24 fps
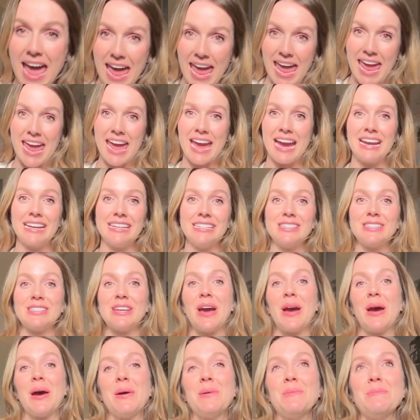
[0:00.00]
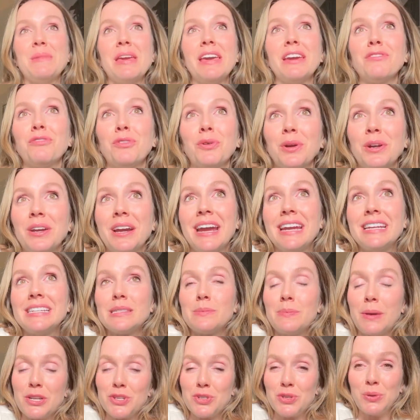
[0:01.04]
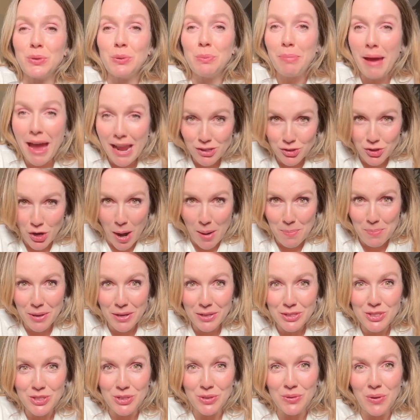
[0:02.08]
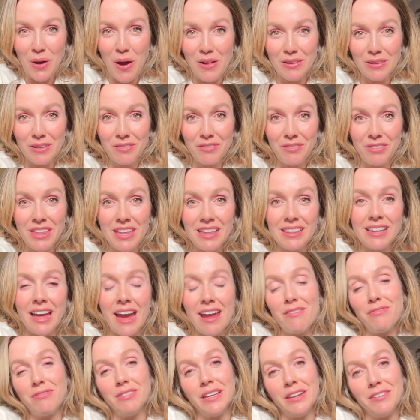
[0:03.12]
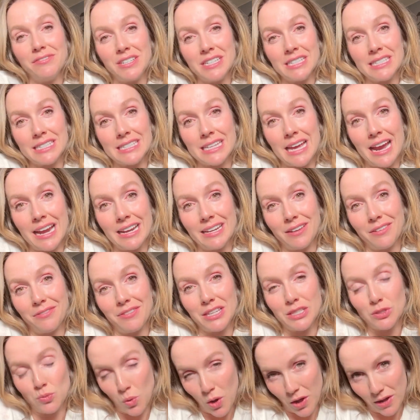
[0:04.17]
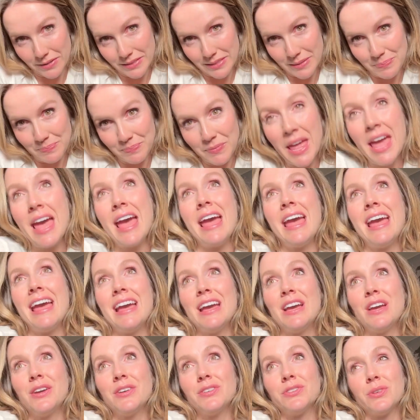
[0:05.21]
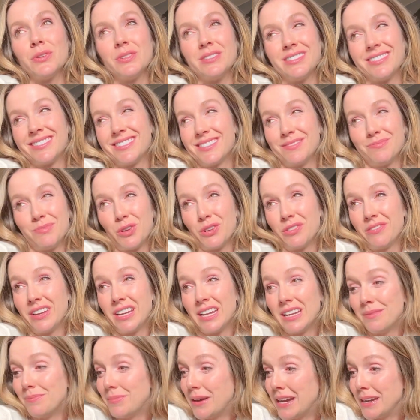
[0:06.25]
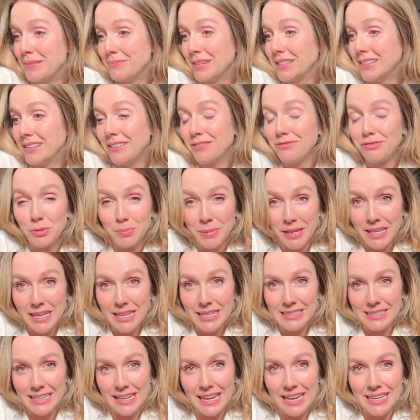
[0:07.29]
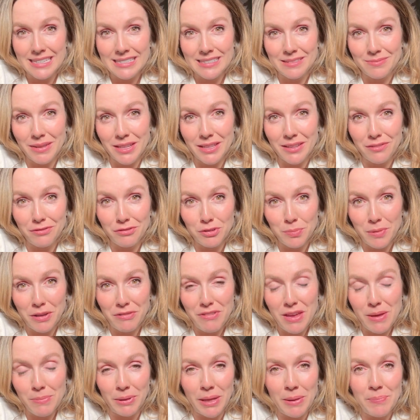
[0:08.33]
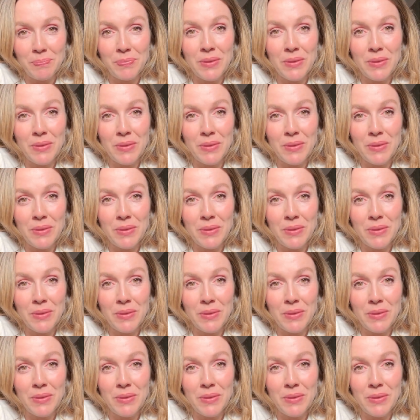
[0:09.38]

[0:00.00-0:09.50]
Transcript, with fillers: and uh, make for a special backdrop to all of the life lived inside of these walls. So it's motivated by my love for my kids, I guess, and my love for my family.